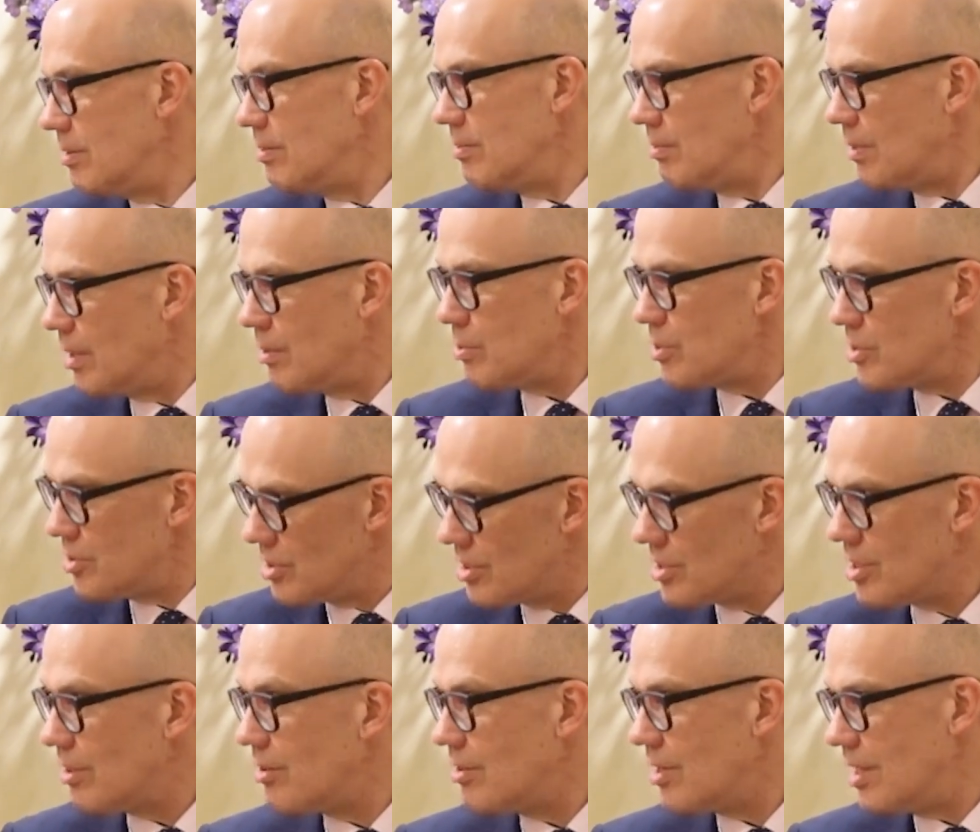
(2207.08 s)
wasn't
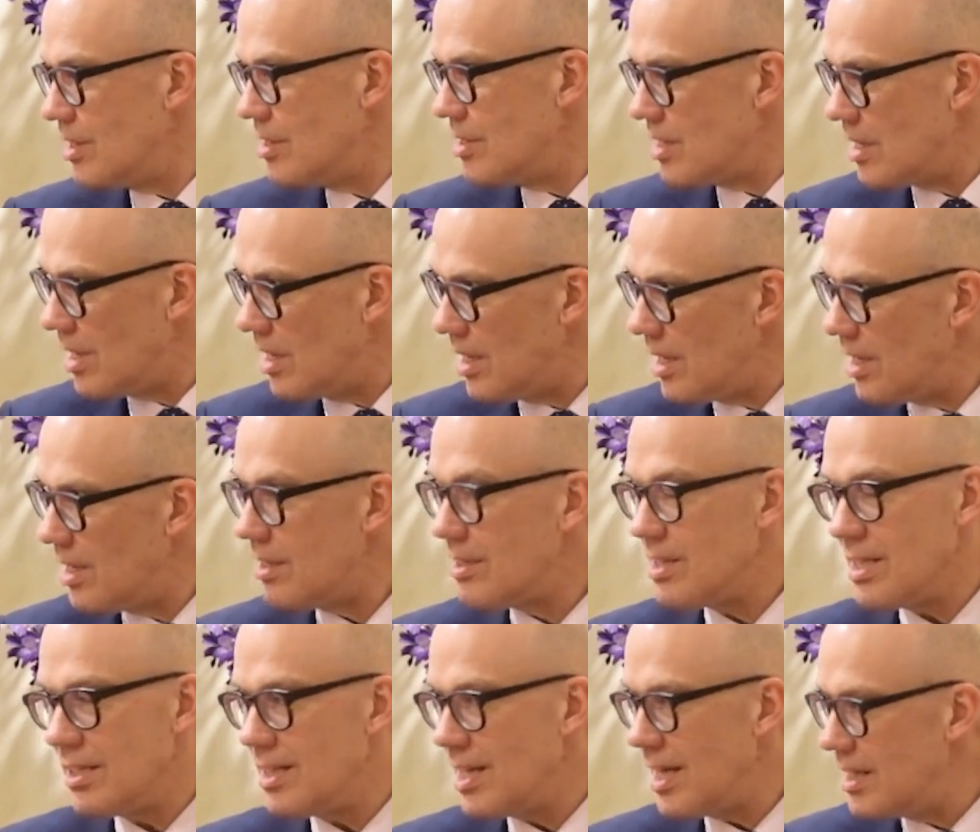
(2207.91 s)
so keen to hear,
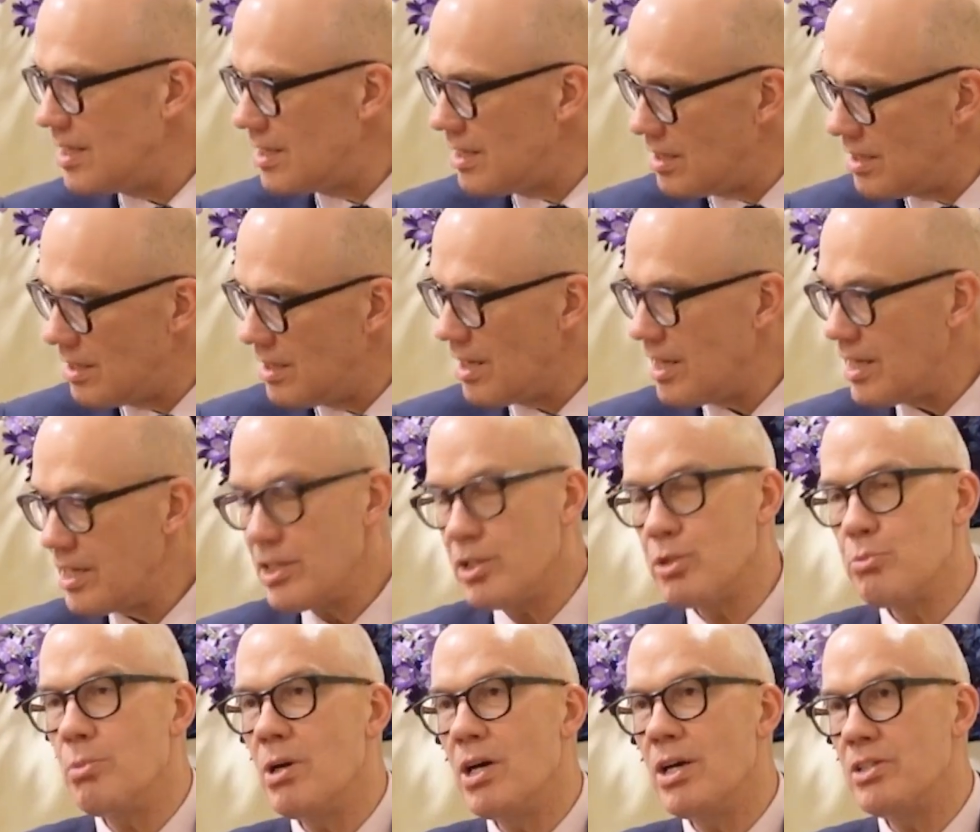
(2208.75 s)
that they didn't like
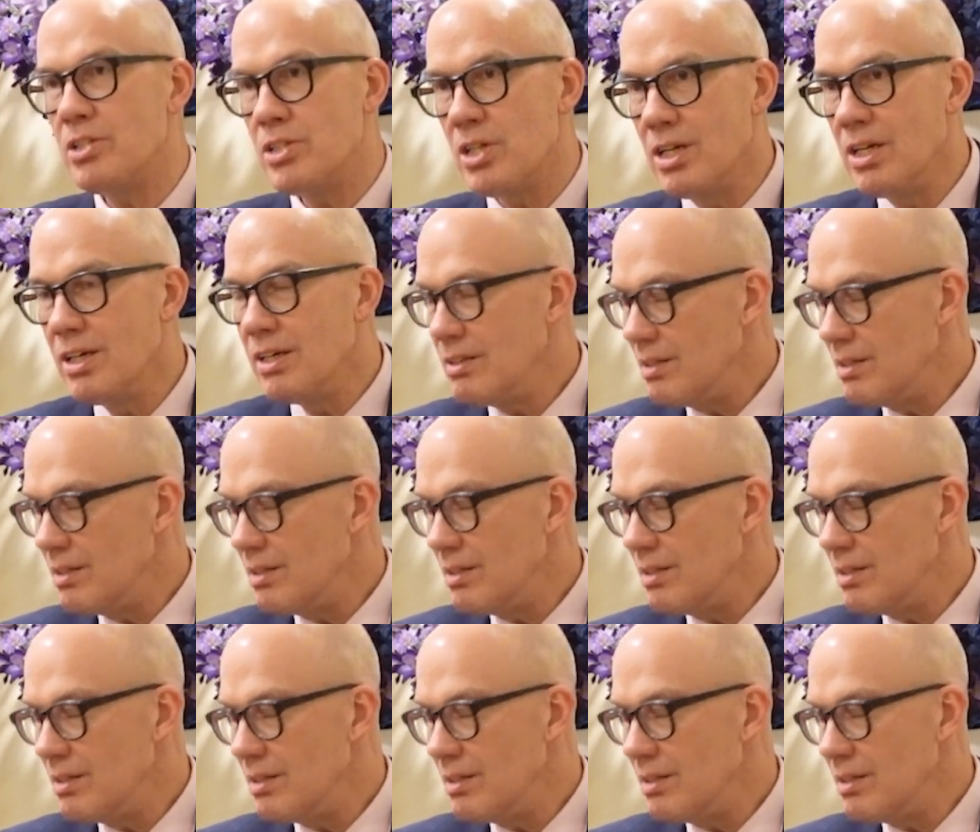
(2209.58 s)
as much.